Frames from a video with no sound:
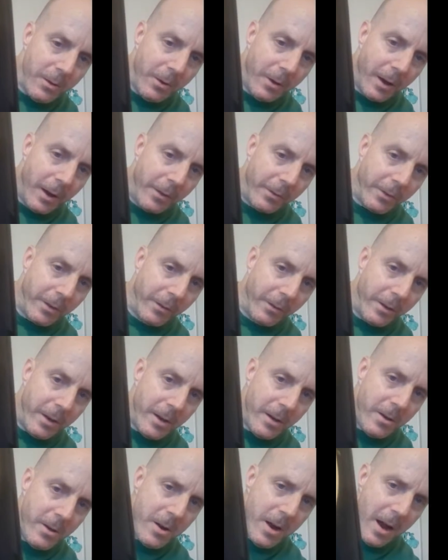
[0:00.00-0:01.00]
You guys can
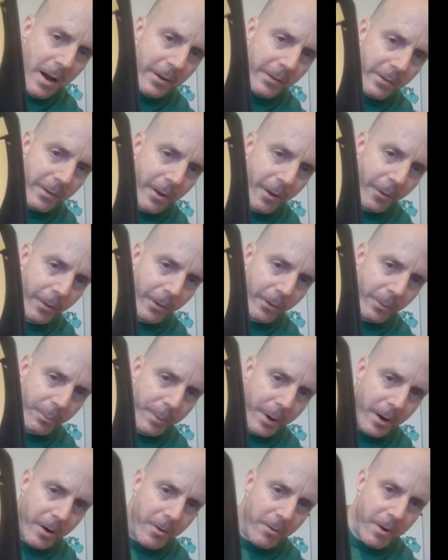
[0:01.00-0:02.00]
see it. You guys know this
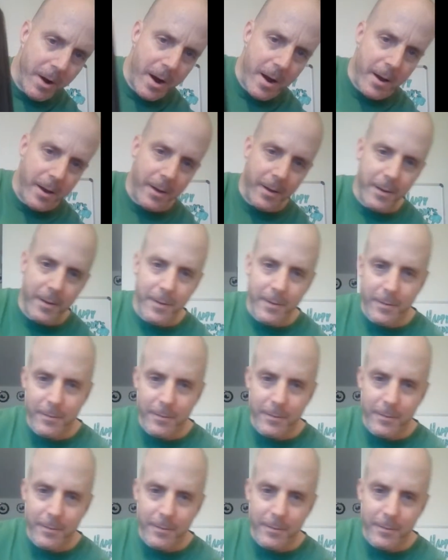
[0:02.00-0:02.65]
beer, right?